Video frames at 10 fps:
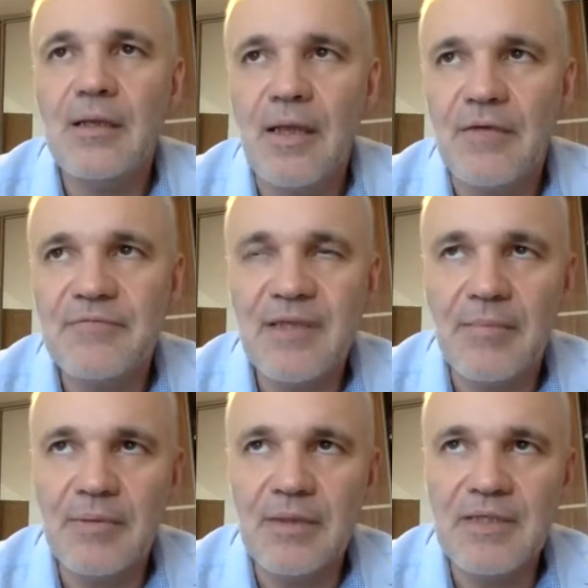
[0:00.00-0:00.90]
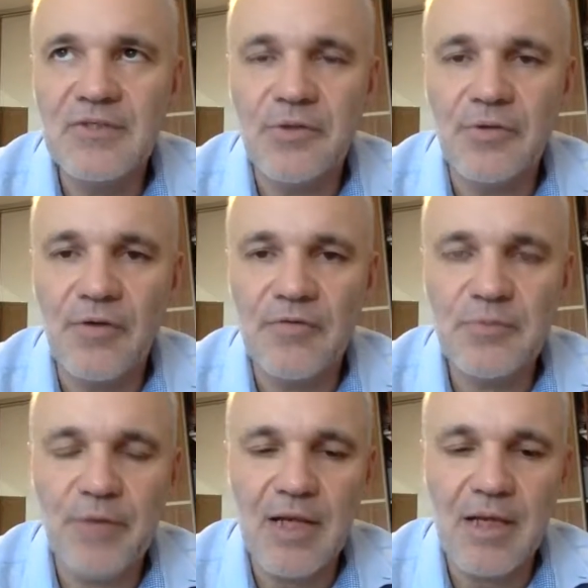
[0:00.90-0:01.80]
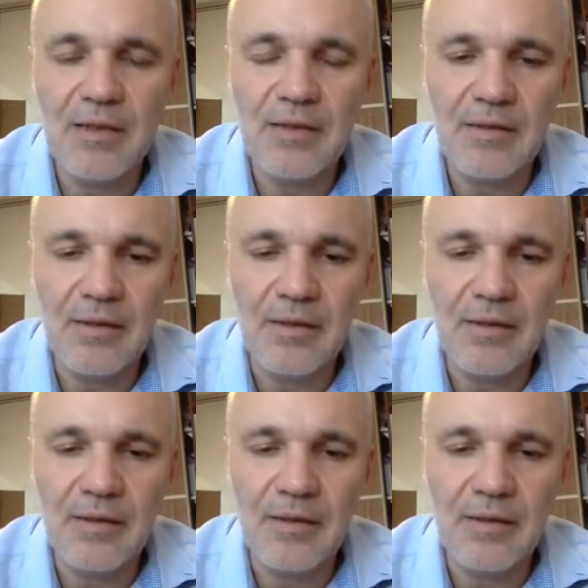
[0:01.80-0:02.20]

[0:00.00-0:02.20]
have some history of spreading